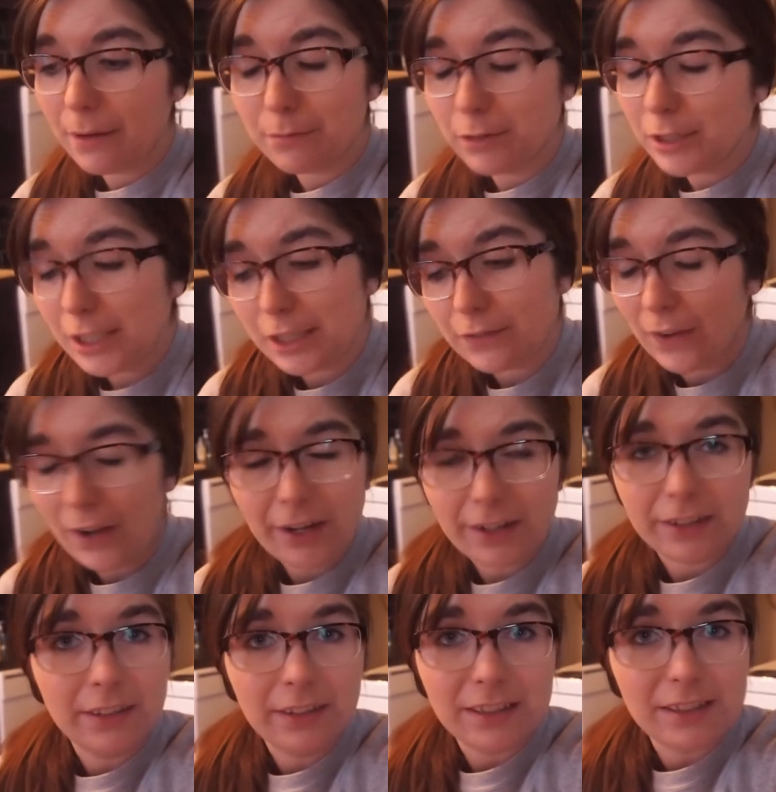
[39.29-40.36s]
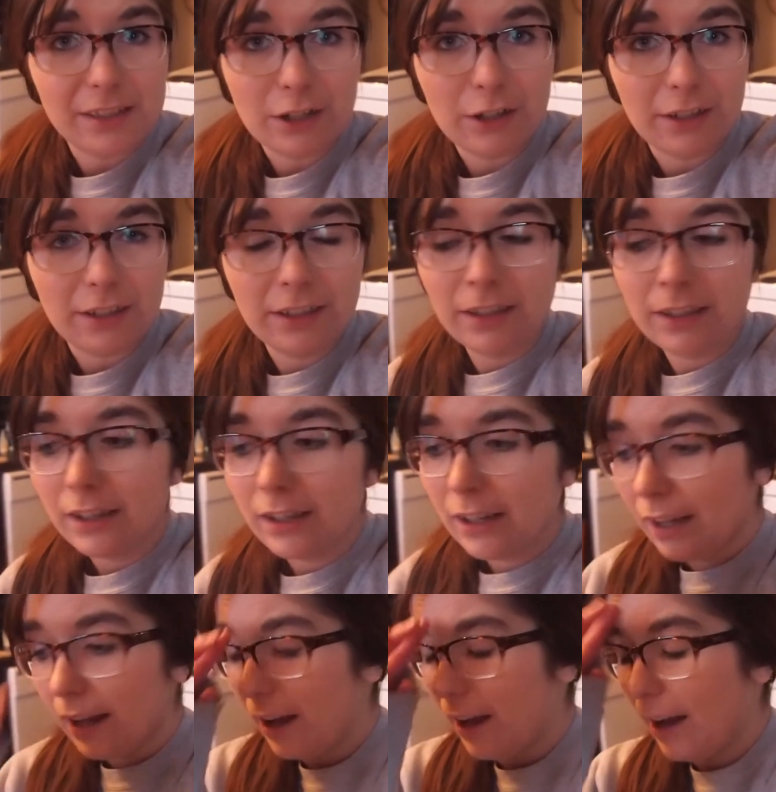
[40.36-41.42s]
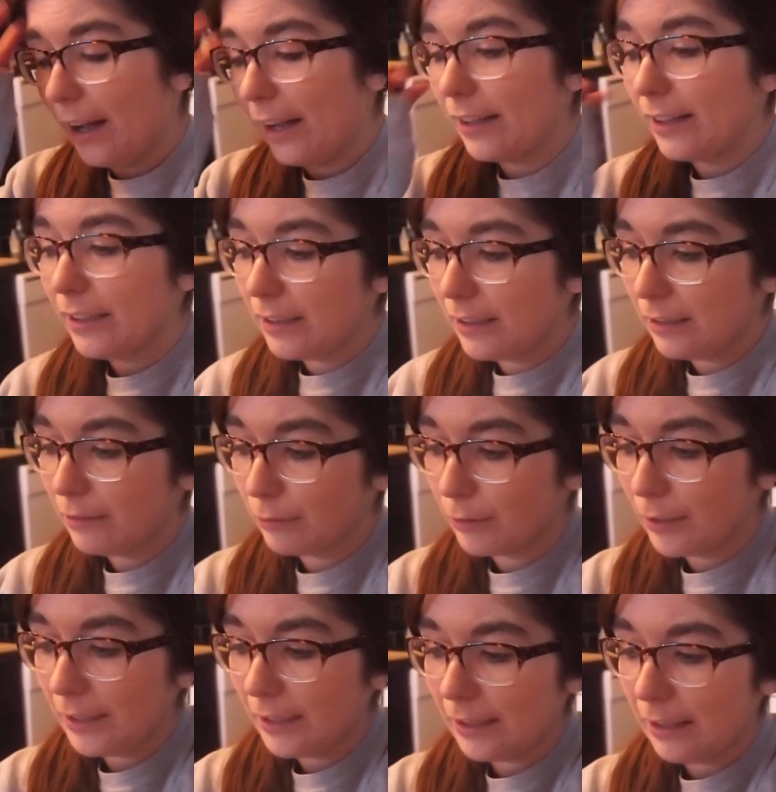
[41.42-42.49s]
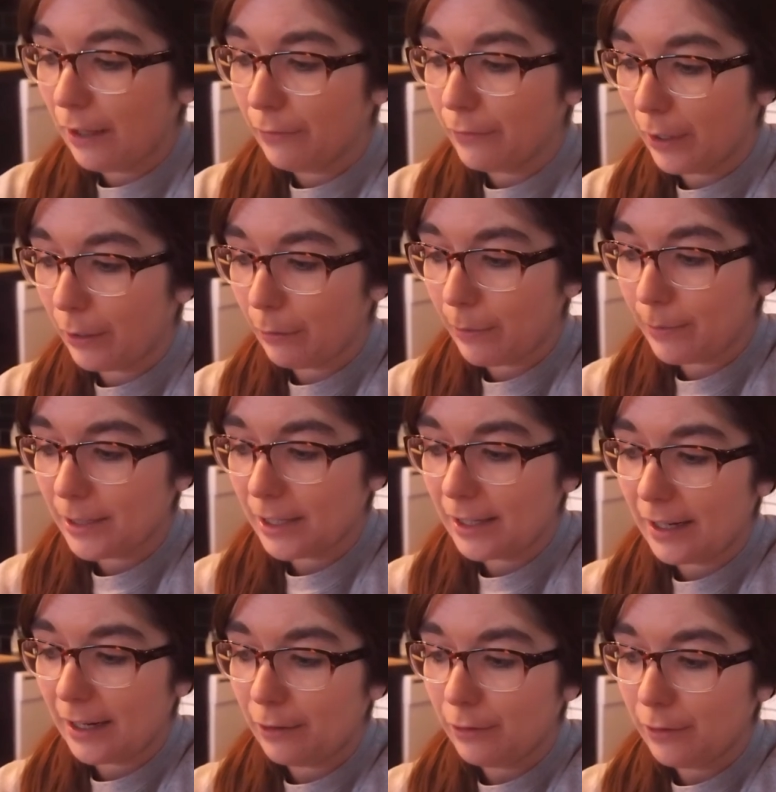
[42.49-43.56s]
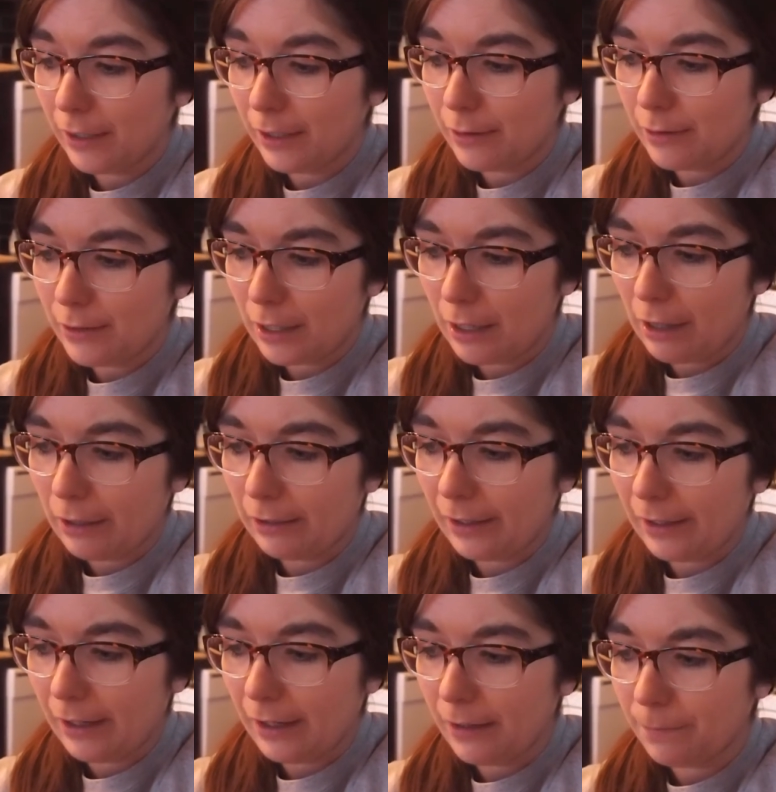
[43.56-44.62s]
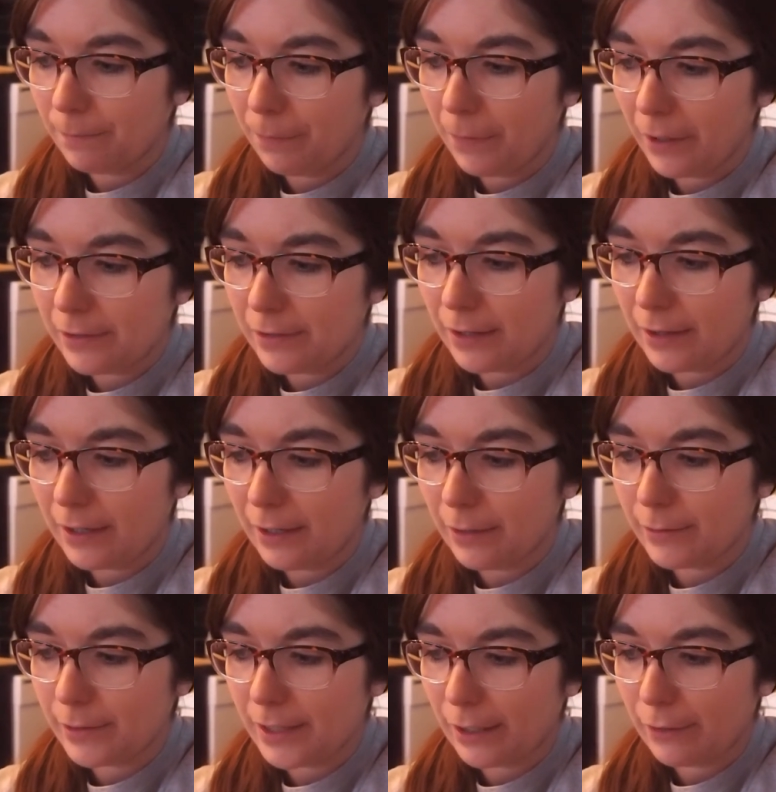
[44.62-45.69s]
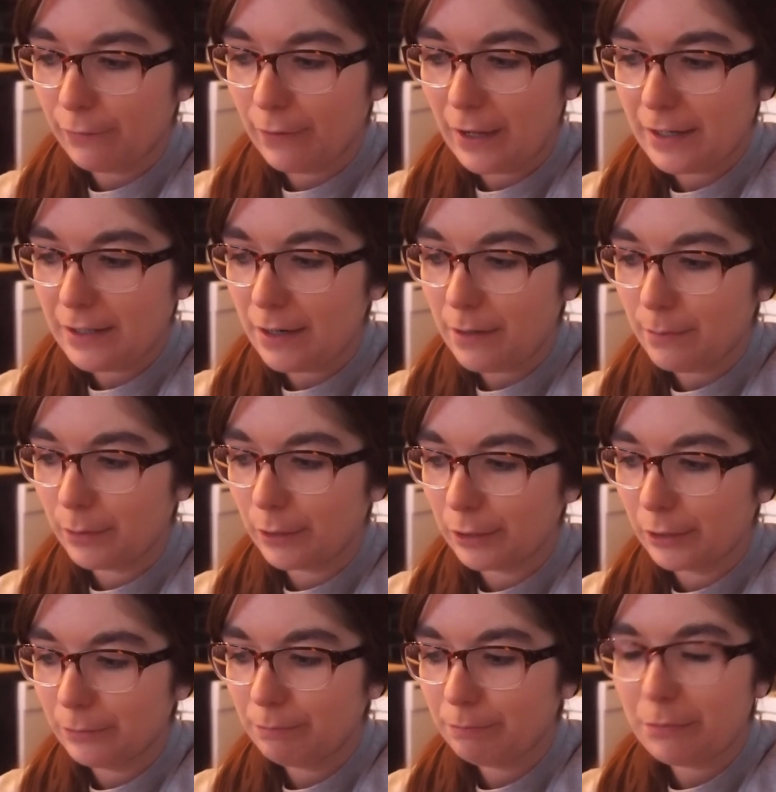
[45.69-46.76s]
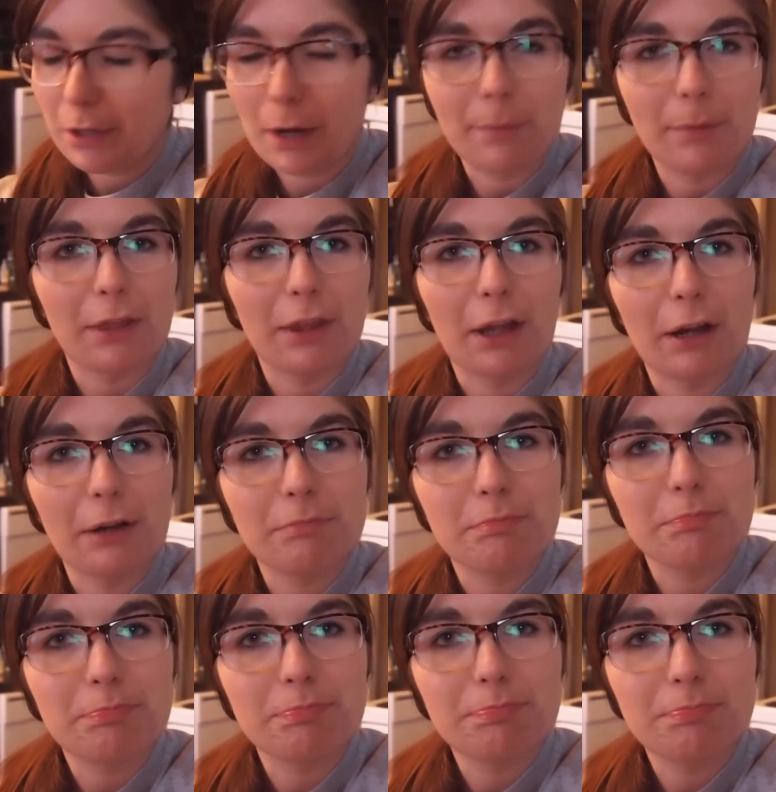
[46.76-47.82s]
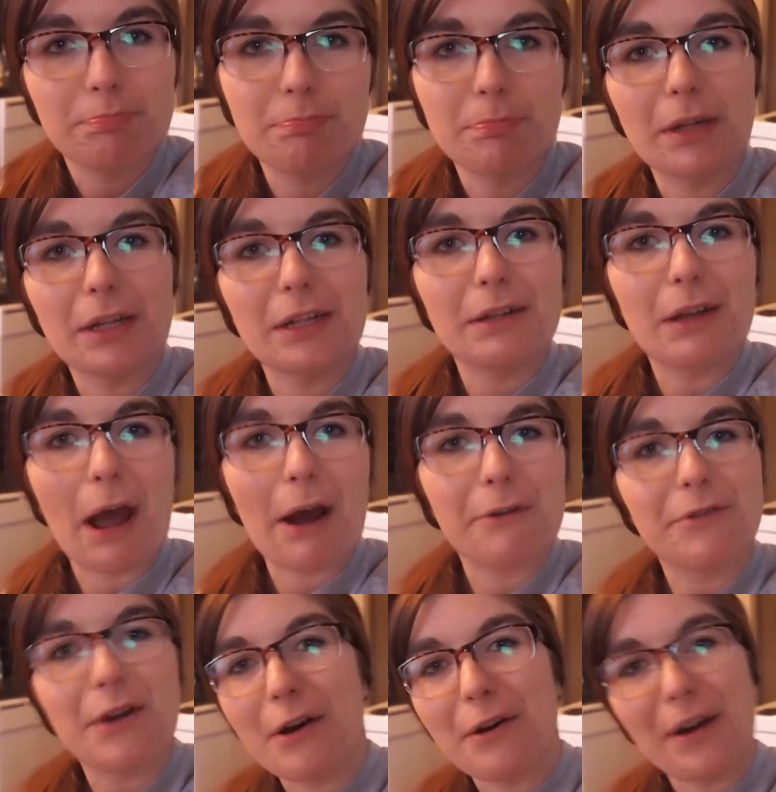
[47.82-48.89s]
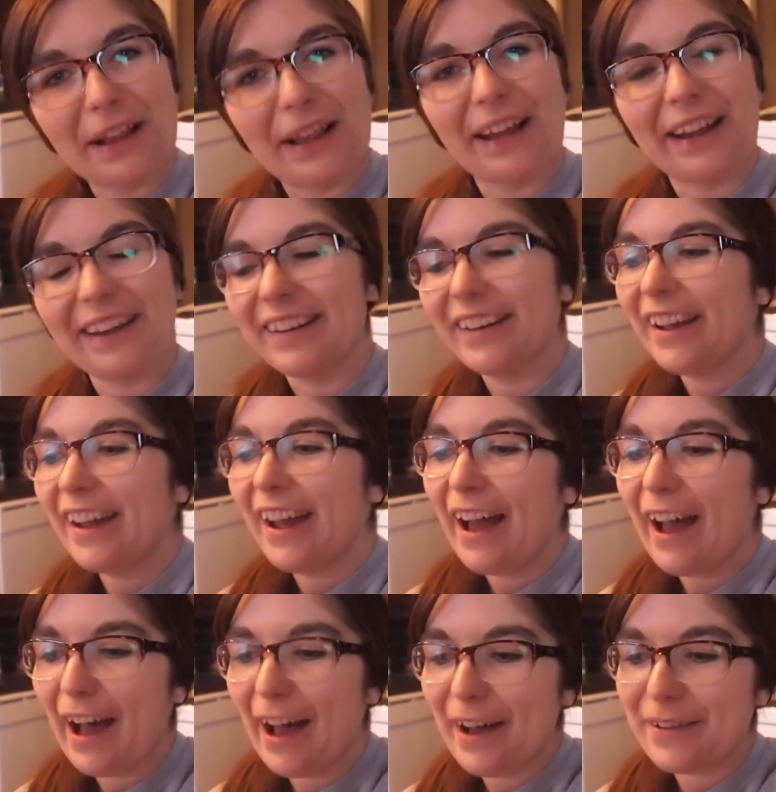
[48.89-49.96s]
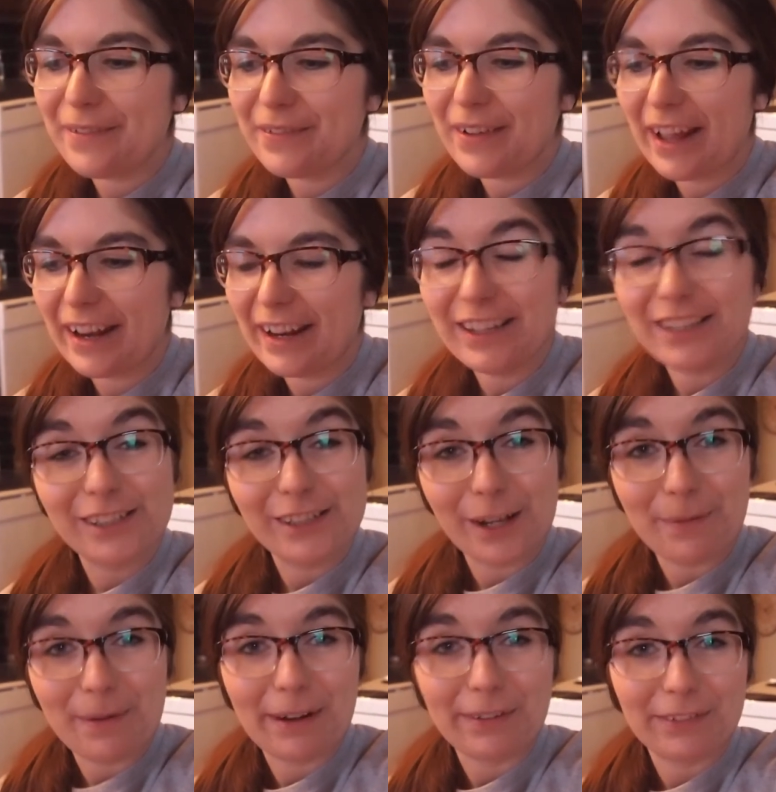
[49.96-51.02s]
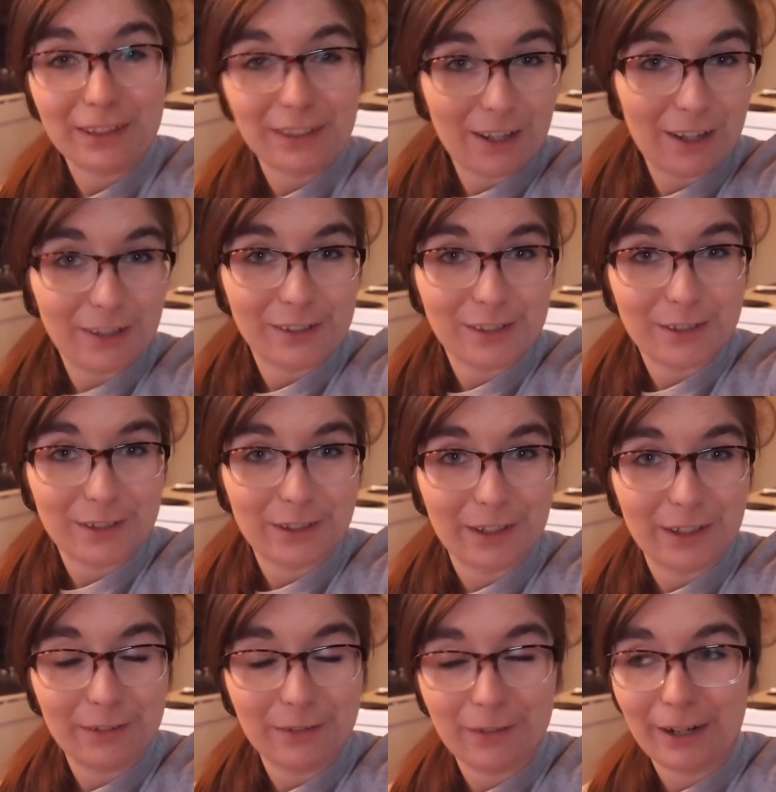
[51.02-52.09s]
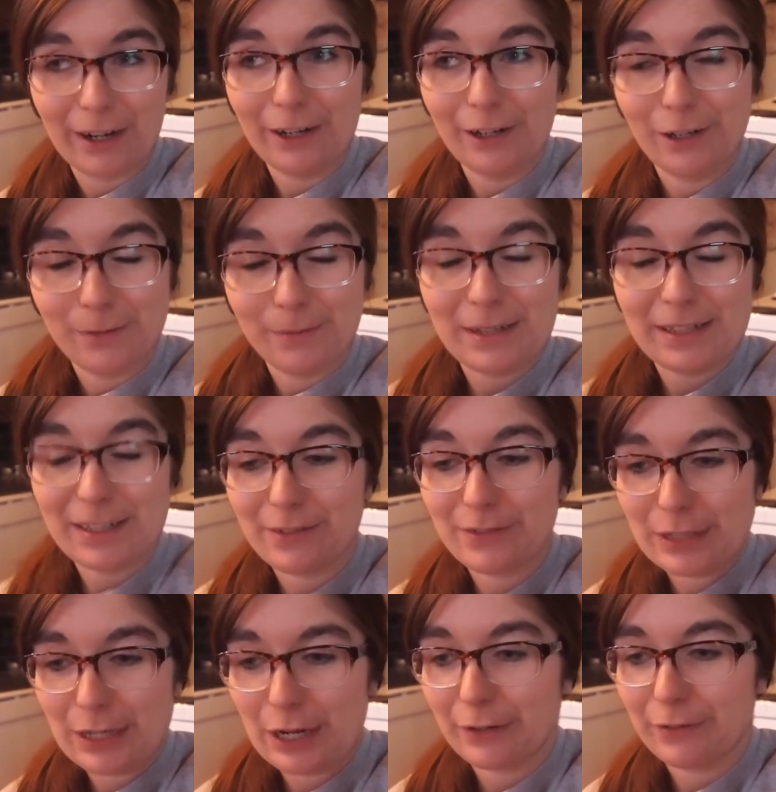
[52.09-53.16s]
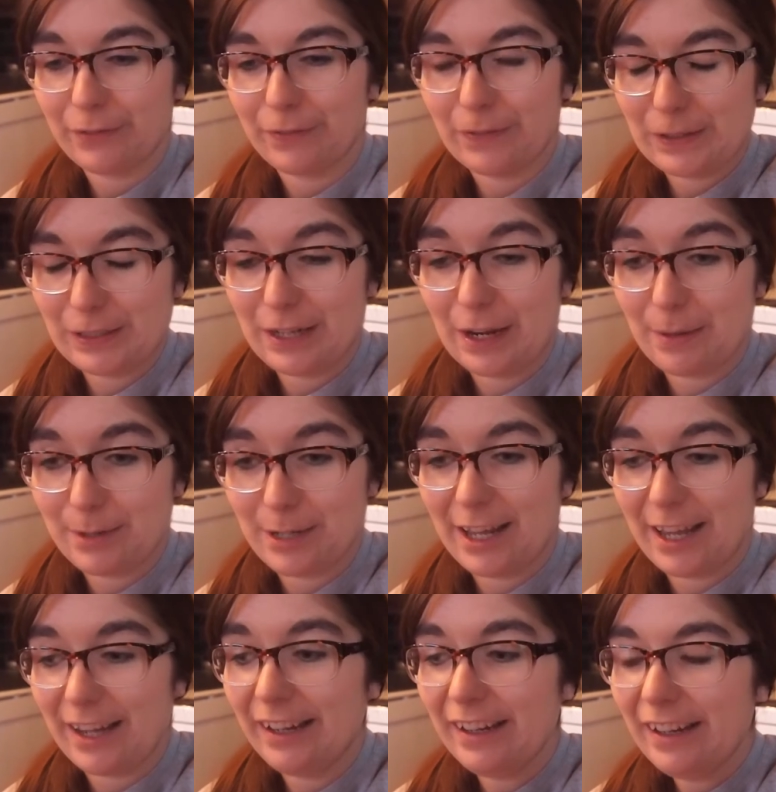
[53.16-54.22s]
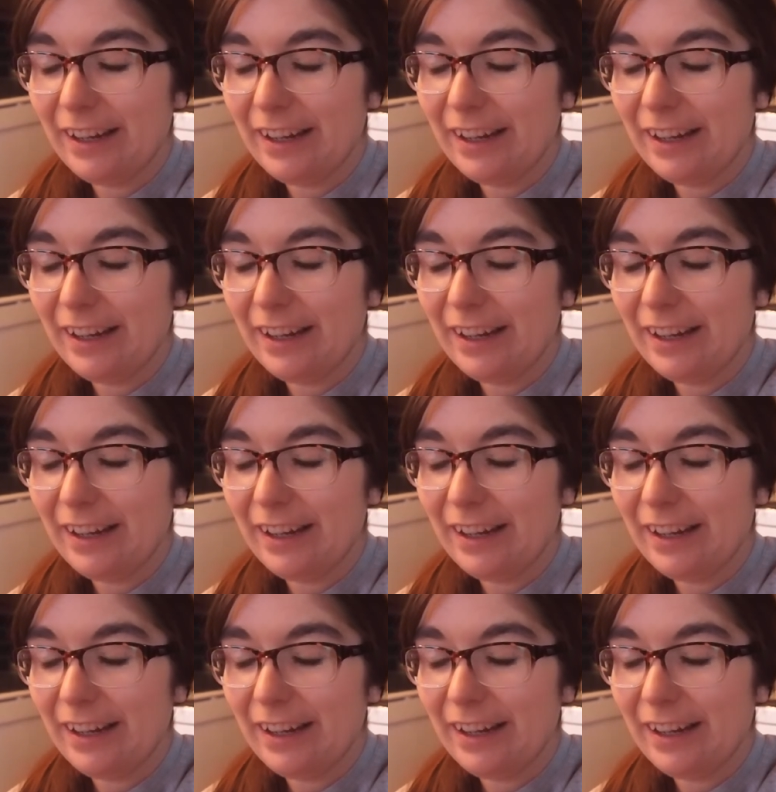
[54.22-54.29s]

which is fine. It's good. I really love that website now. I used to not like it. I used to think it was like a fake Tumblr type of thing. But no, I like it. And I just got back from the dollar store where I heard myself talk for the first time today.